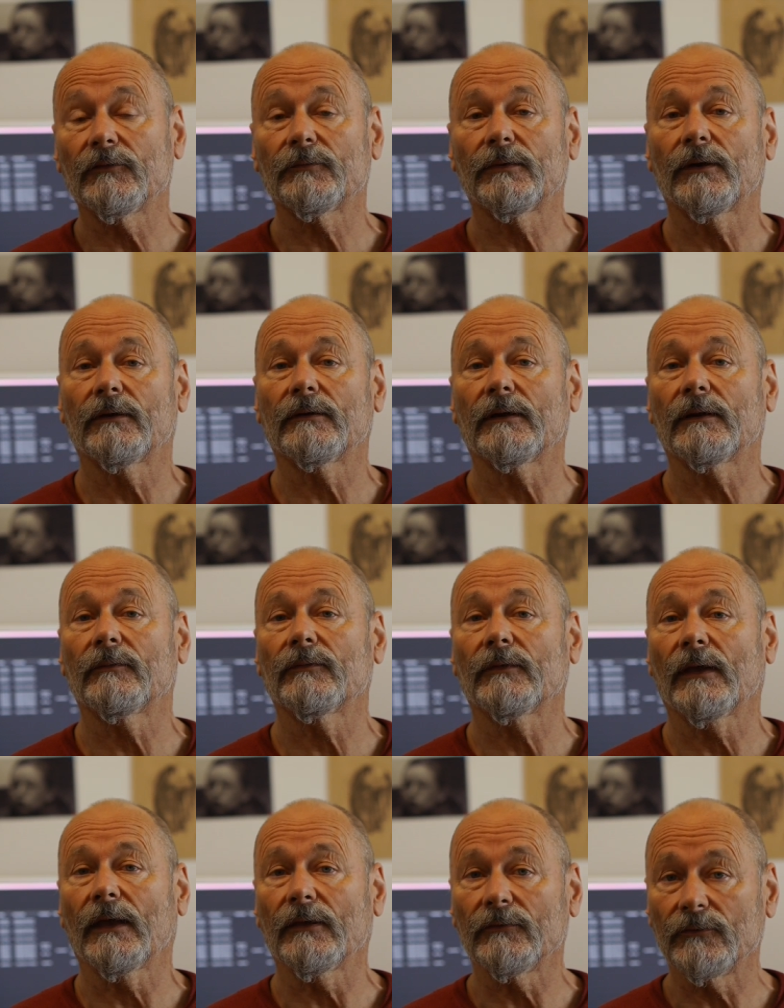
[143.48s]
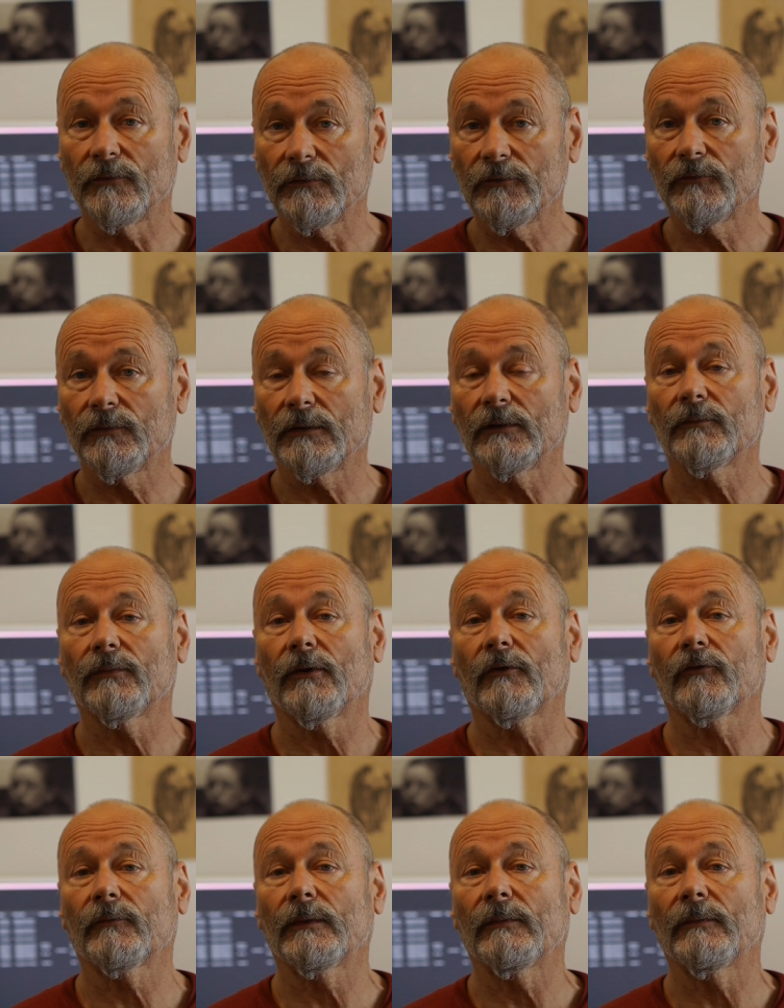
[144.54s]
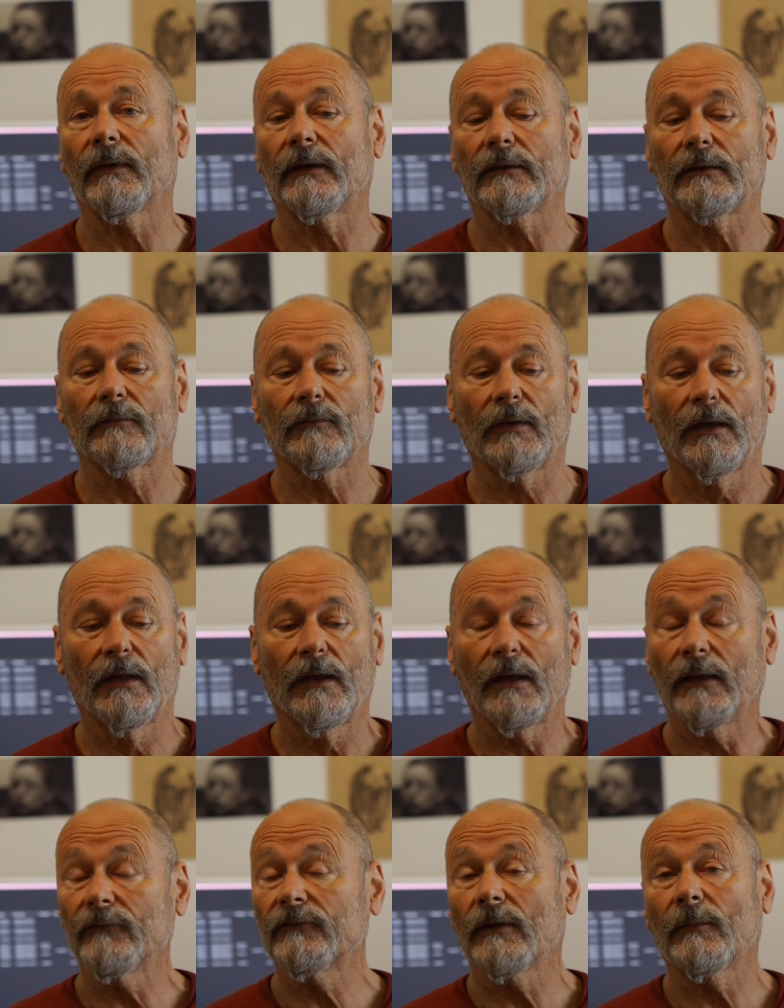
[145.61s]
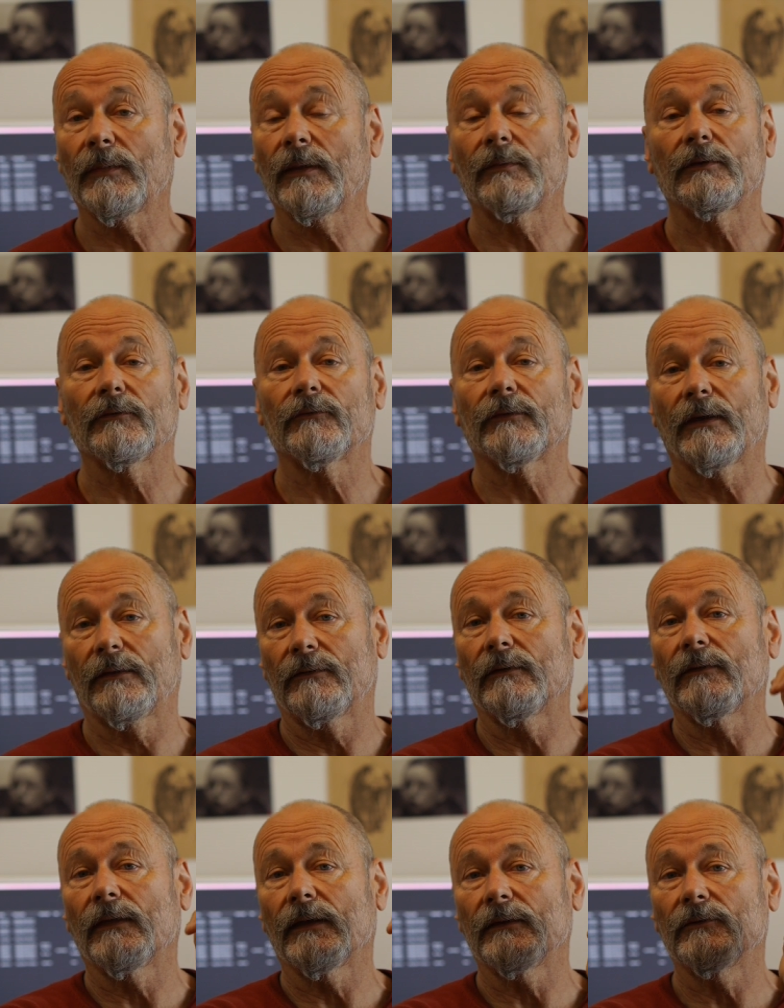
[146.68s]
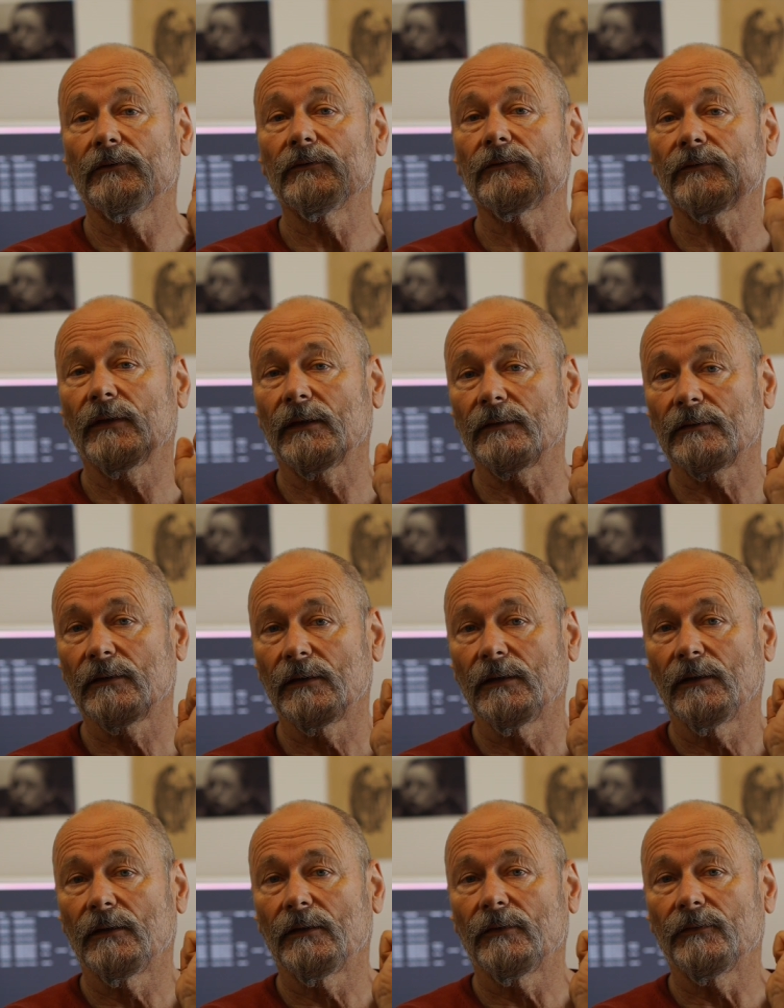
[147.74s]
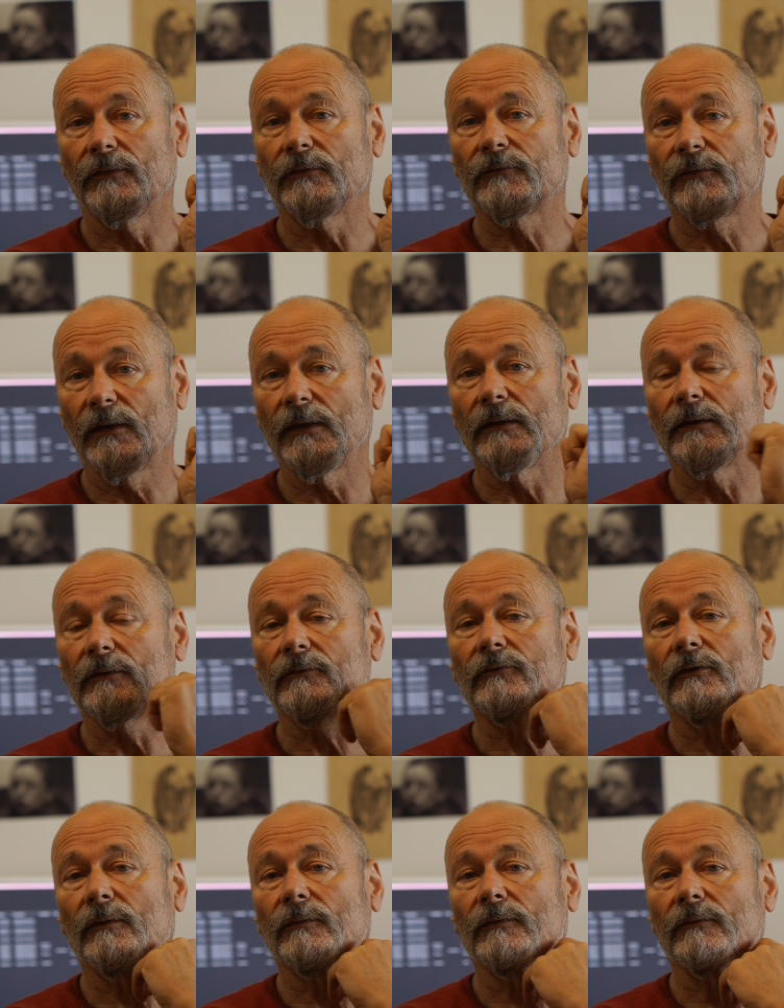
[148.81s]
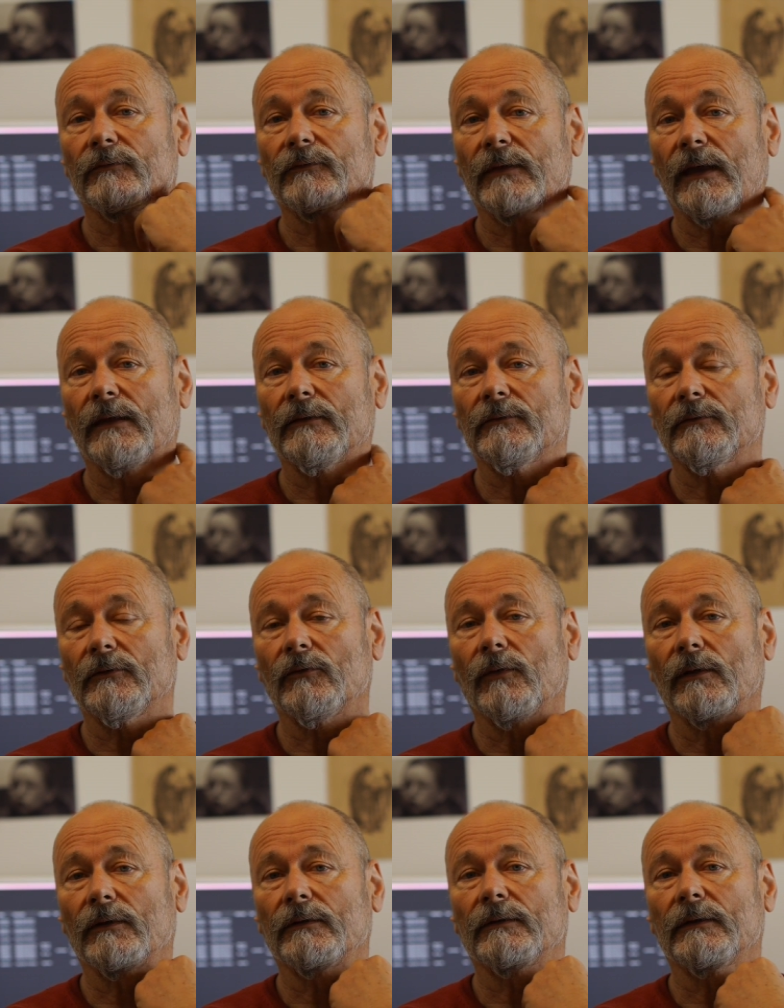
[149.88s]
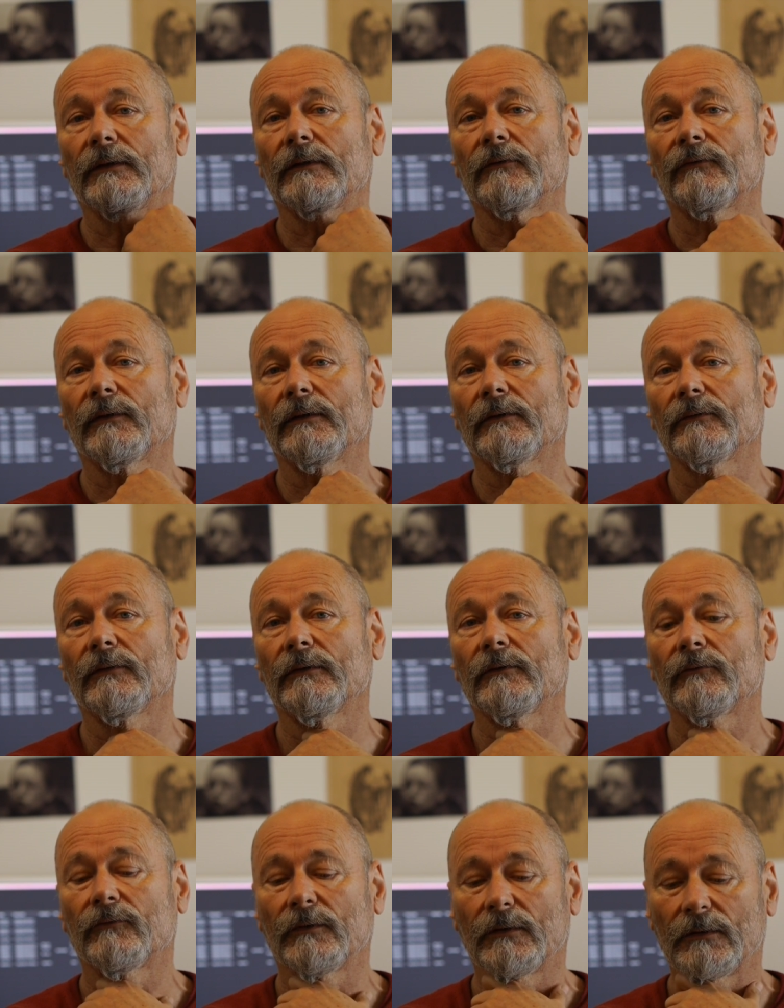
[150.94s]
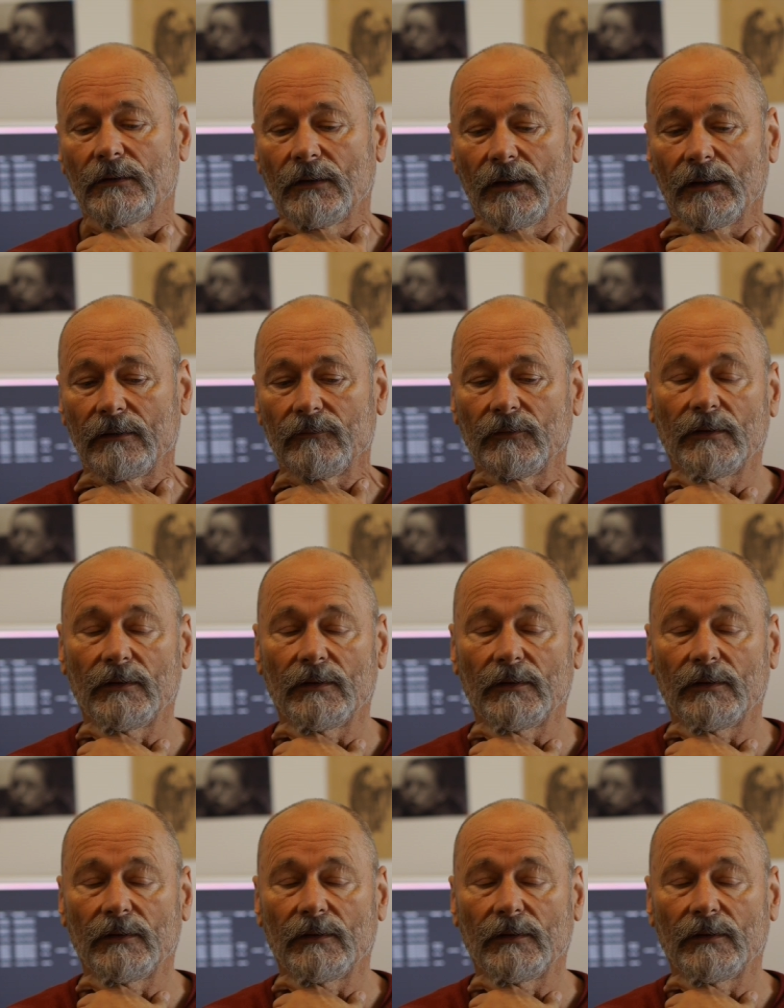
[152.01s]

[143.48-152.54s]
these programs as good as we can possibly make them, and some people have said that they do set the scene in terms of standards and quality in the fitness industry today.